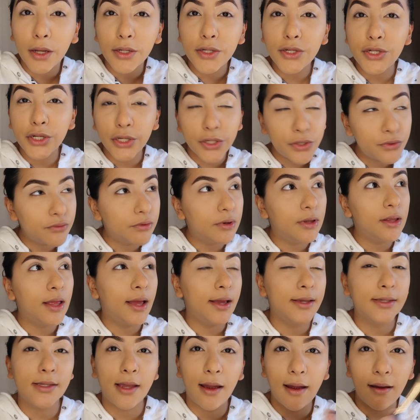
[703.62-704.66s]
Just
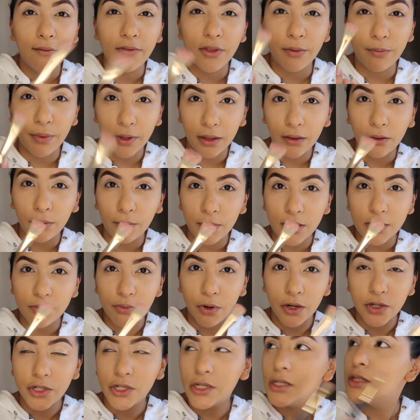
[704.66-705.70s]
realized I have the P. Louise
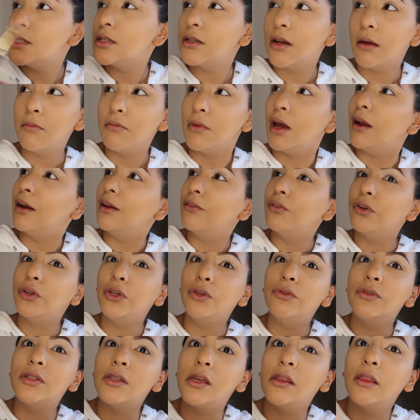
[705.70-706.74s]
brushes and I'm not even
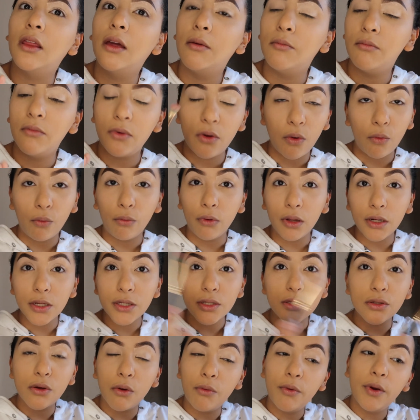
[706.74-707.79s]
using them. What
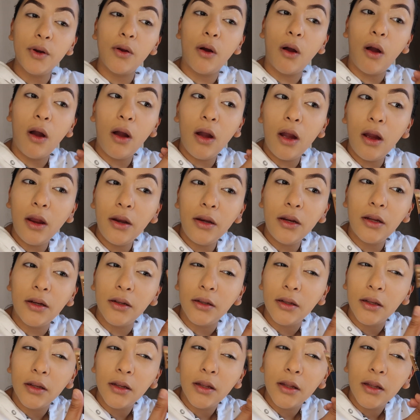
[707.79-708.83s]
is going on?
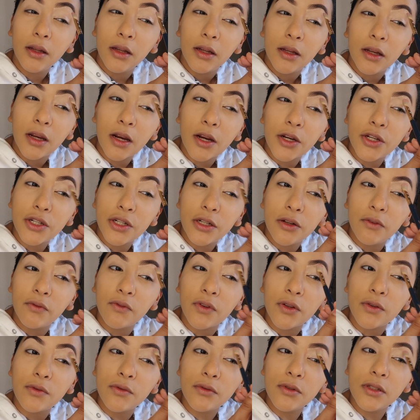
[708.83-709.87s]
I should have
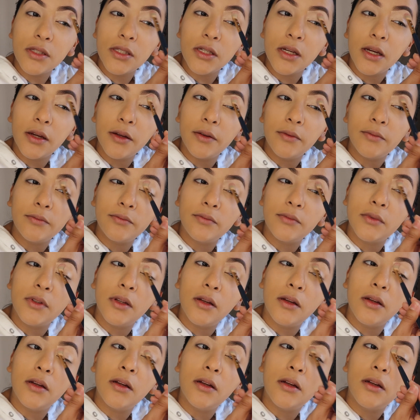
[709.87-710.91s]
used it.
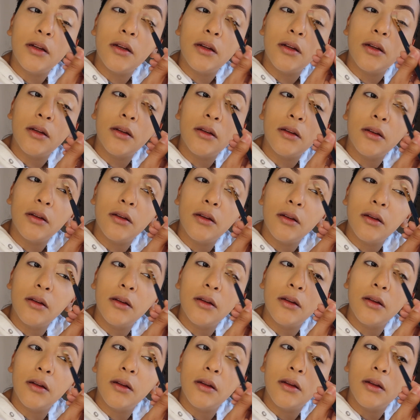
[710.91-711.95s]
Ugh.
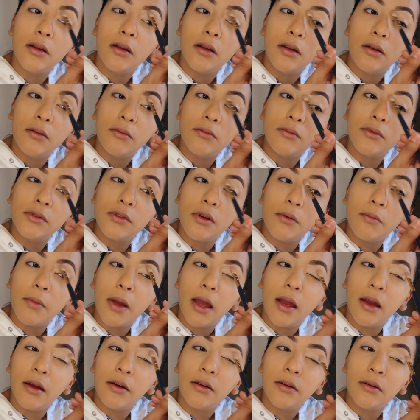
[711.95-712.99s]
So
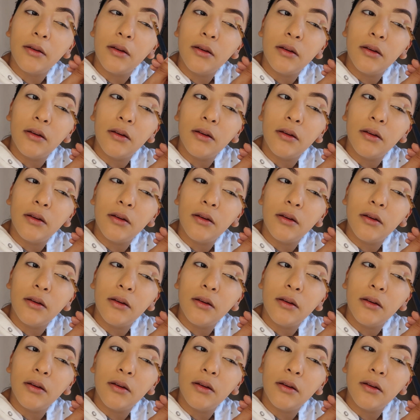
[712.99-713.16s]
mad.